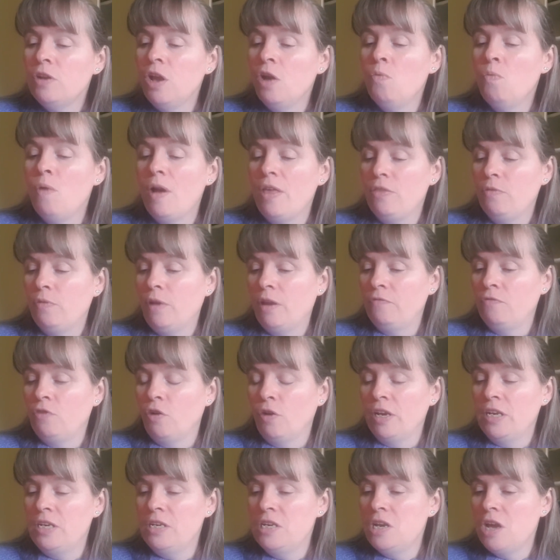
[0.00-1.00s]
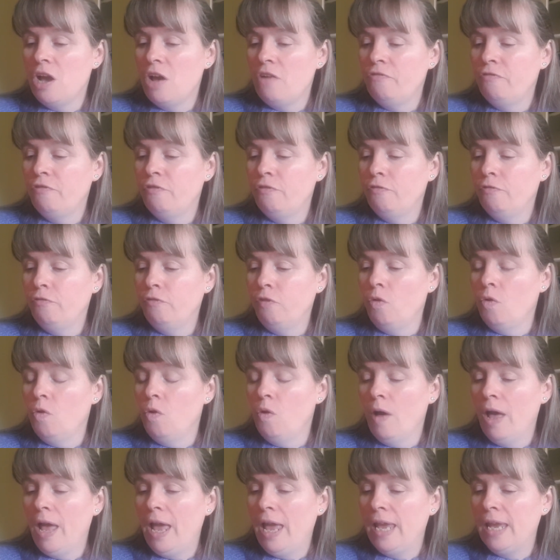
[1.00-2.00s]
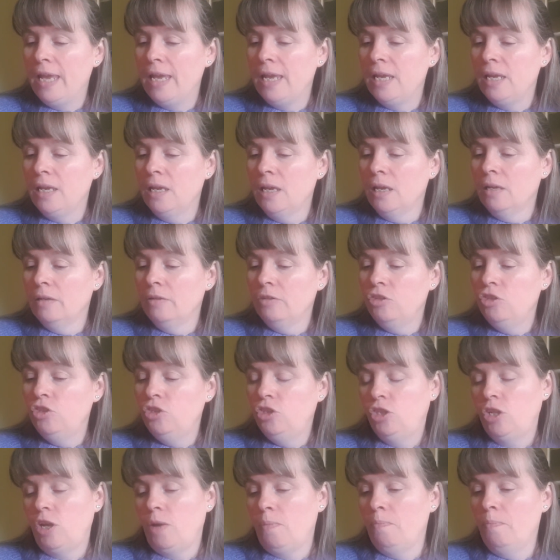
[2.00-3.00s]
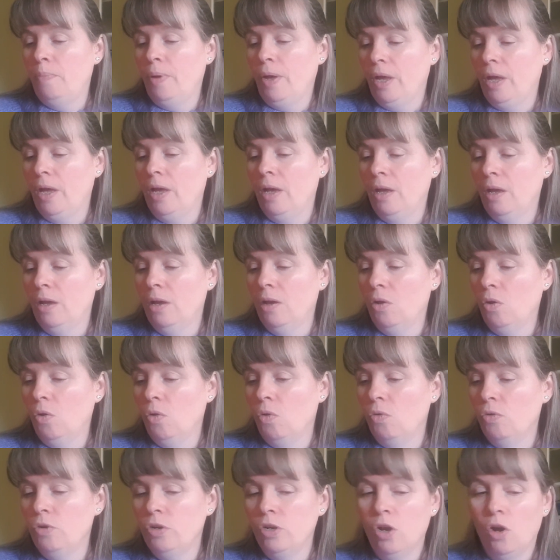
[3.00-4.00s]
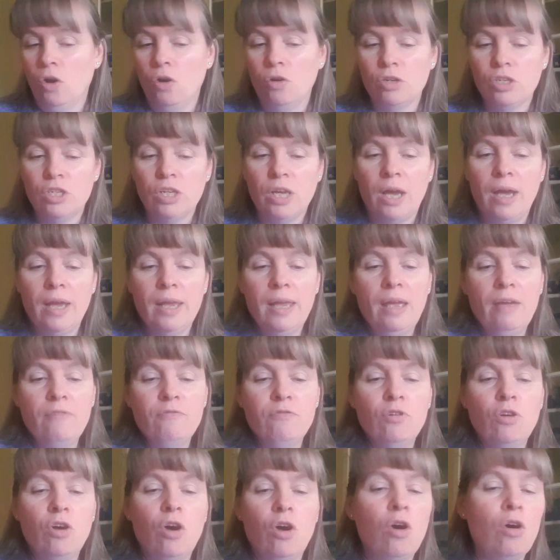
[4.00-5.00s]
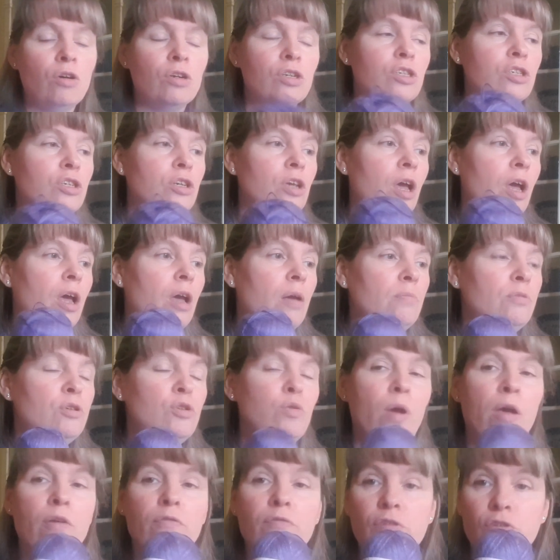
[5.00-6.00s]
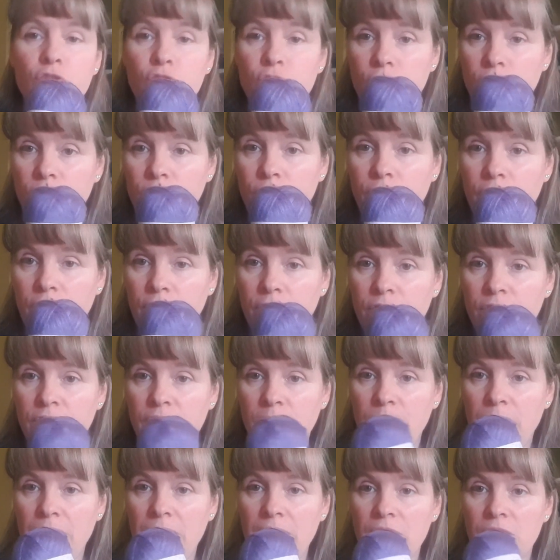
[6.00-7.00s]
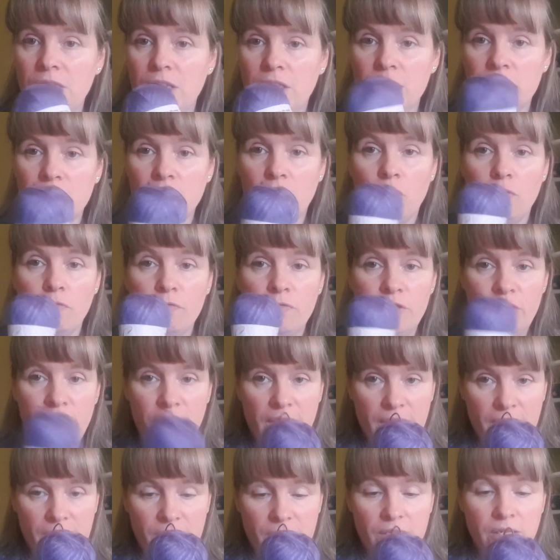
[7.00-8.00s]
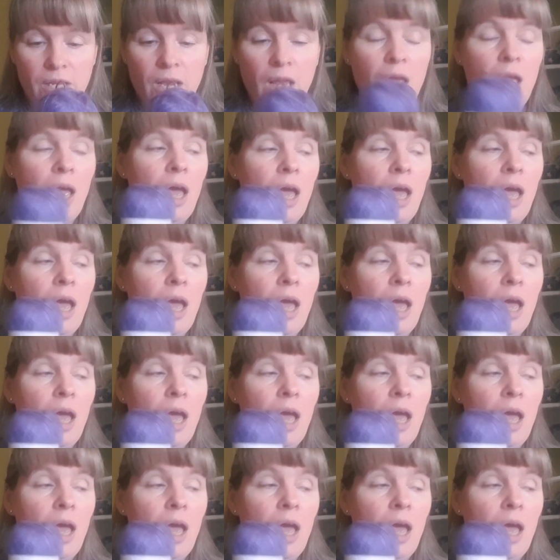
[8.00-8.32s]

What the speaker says: know whether I've got enough for a jumper or not. I have got 1250 meters of this,